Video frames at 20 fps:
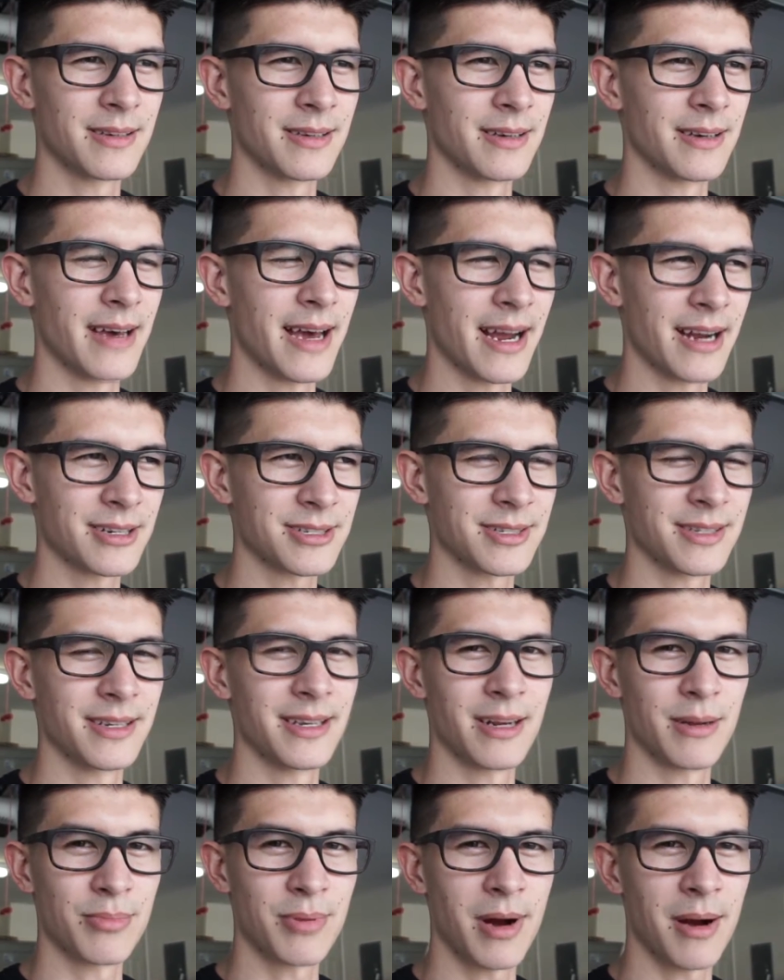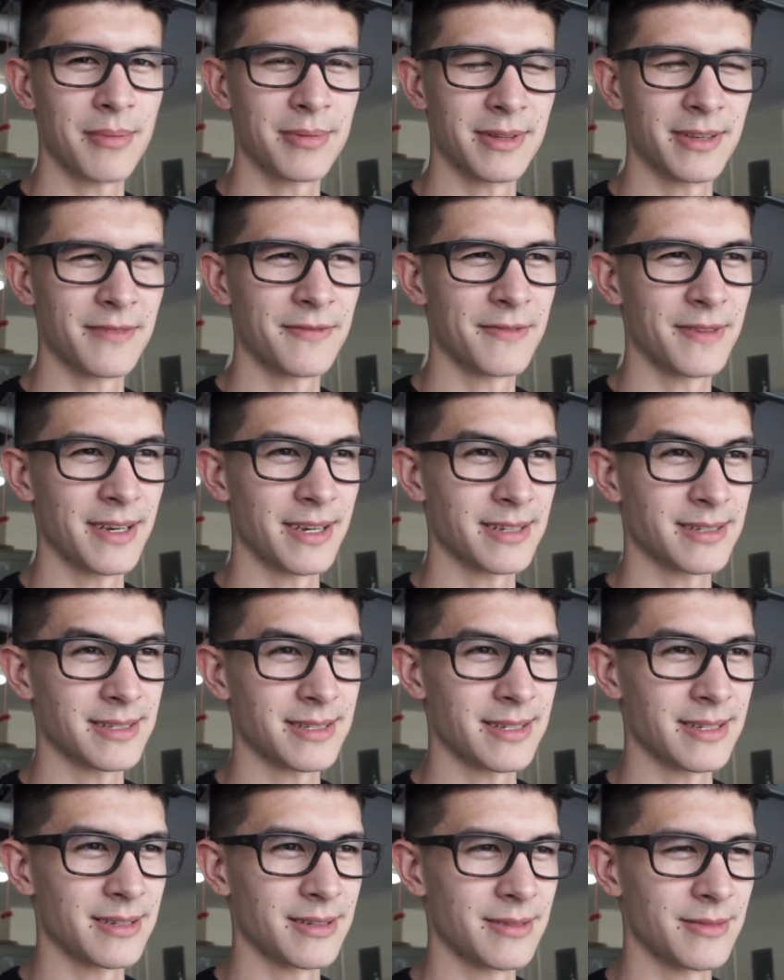actually get it properly fixed,
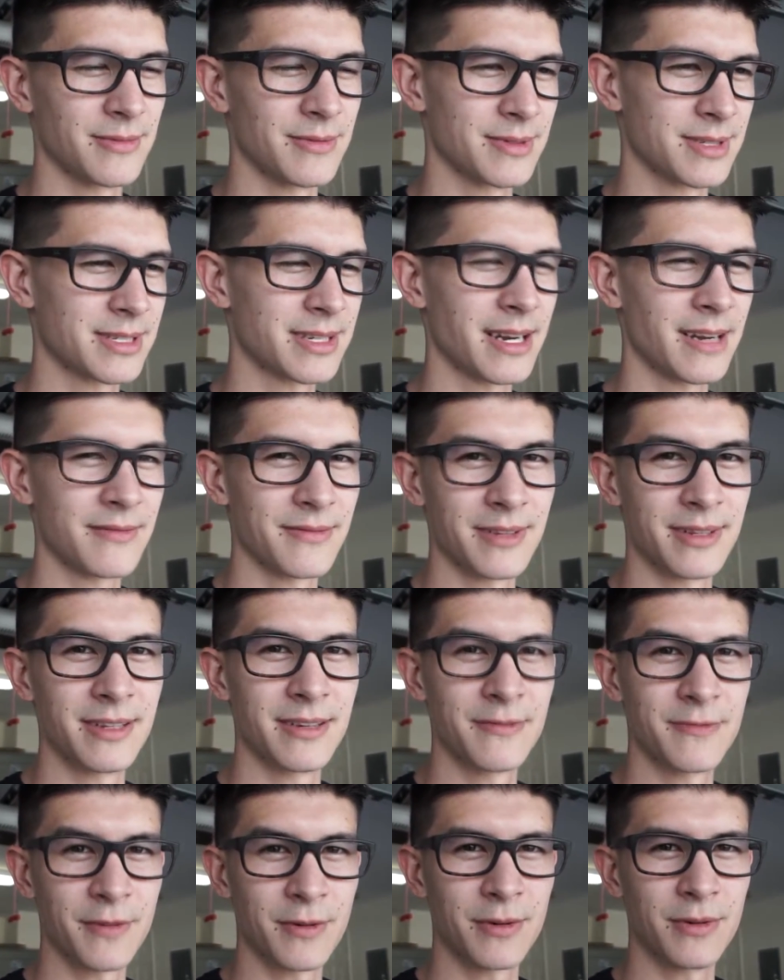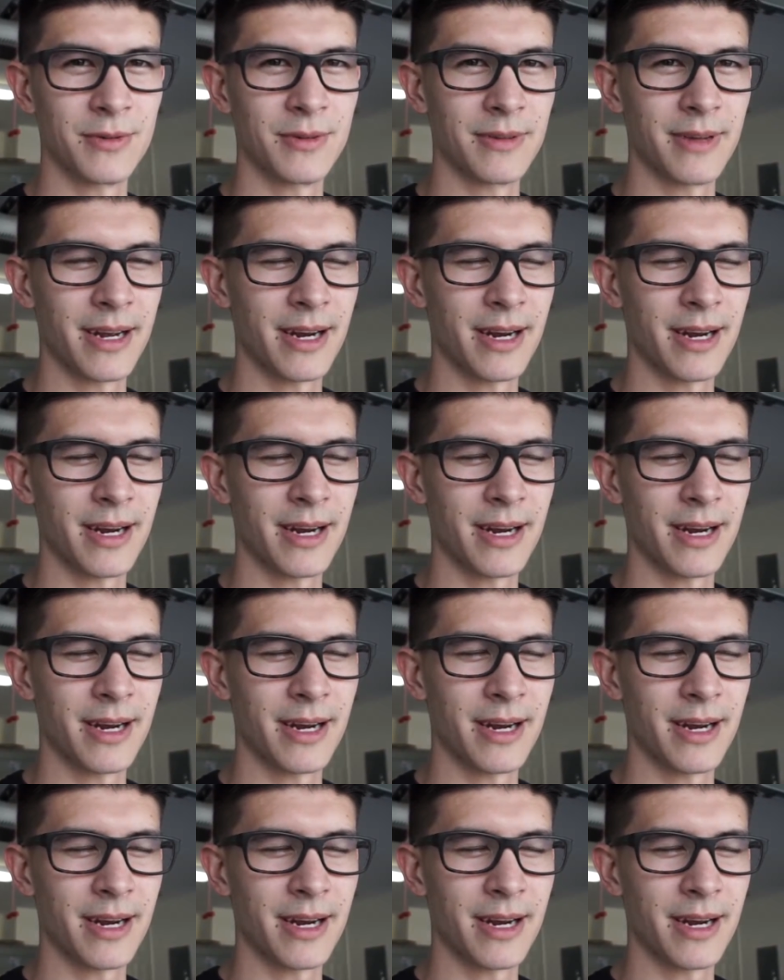and it was kind of a difficult